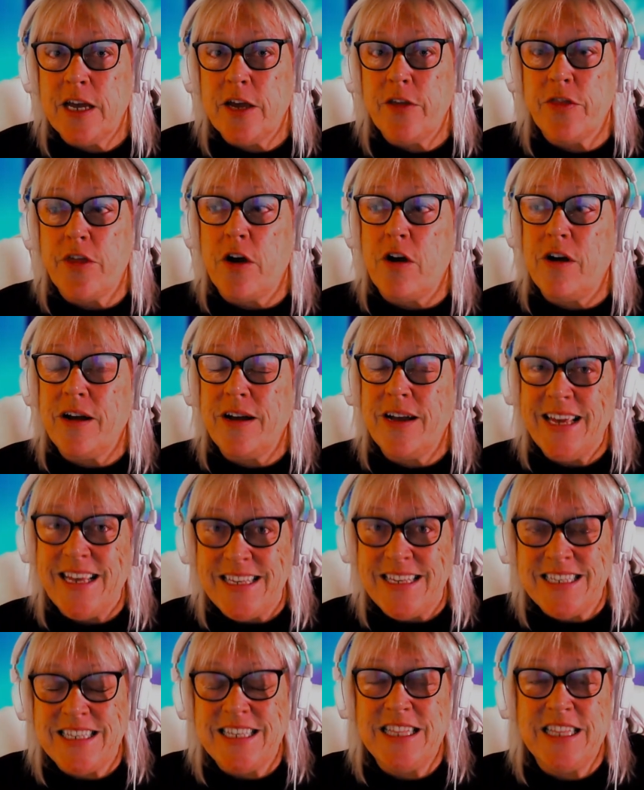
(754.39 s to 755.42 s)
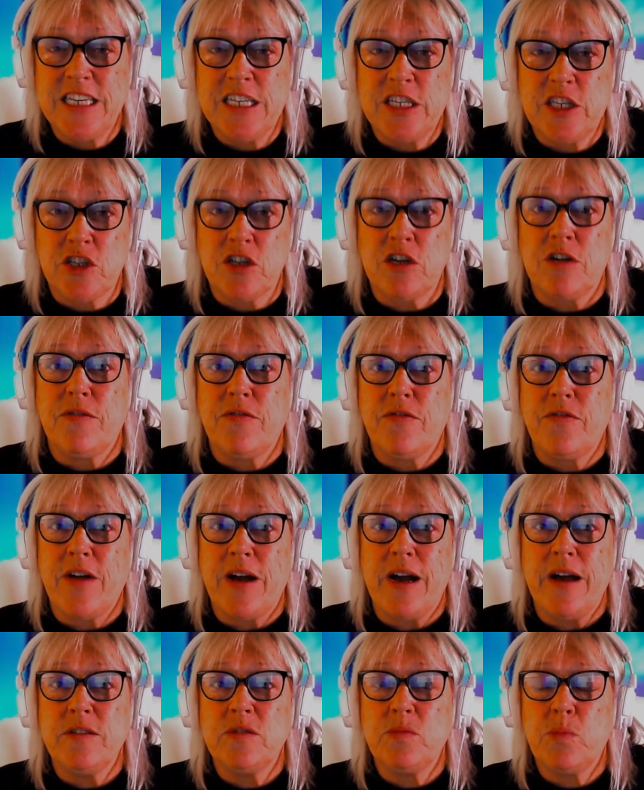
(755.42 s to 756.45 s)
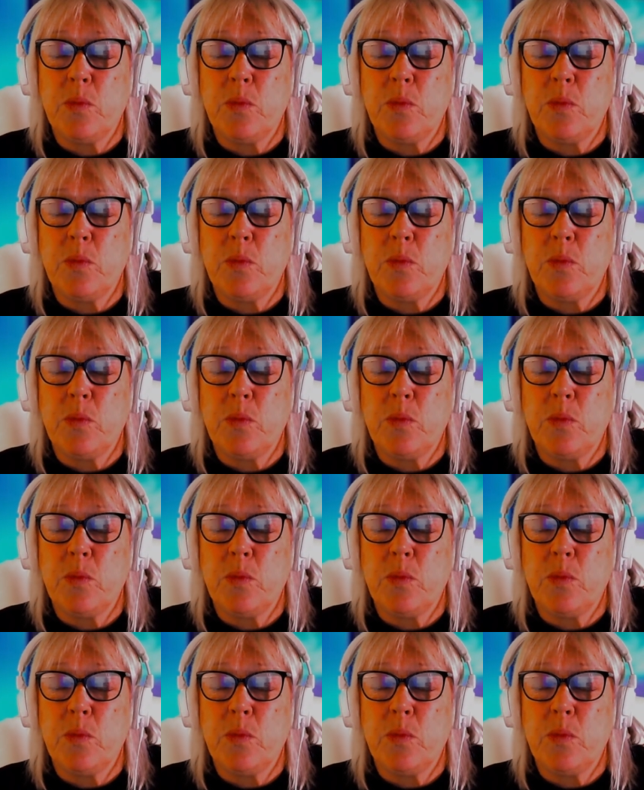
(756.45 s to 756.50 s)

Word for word: that are hitting these top 5s,